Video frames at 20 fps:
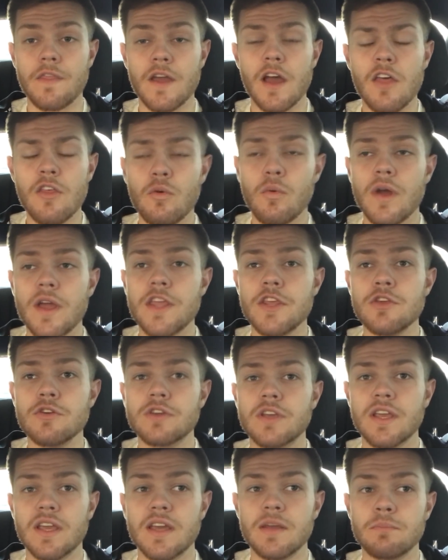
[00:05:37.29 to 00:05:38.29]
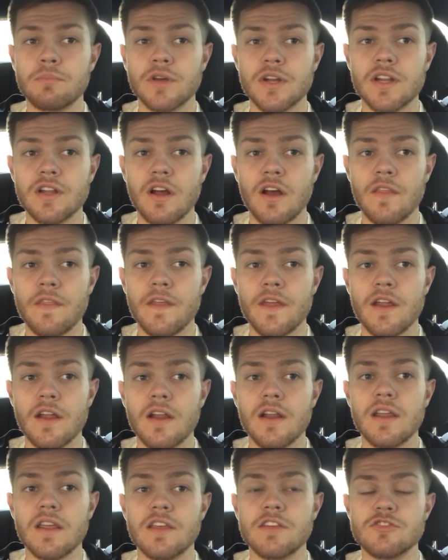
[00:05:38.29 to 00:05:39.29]
the other way you can put it on
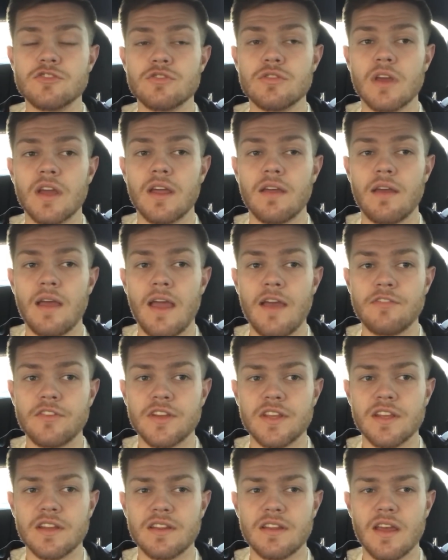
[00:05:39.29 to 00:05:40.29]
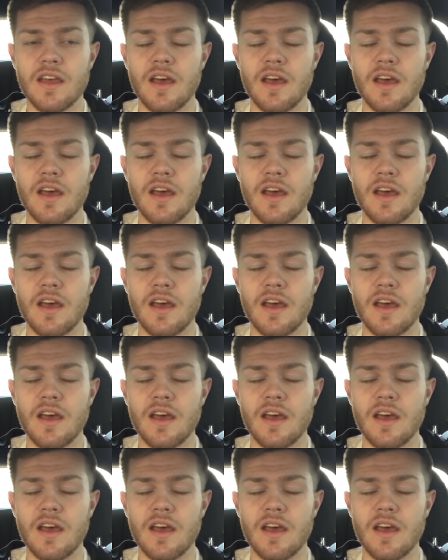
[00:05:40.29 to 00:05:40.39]
there is you have to get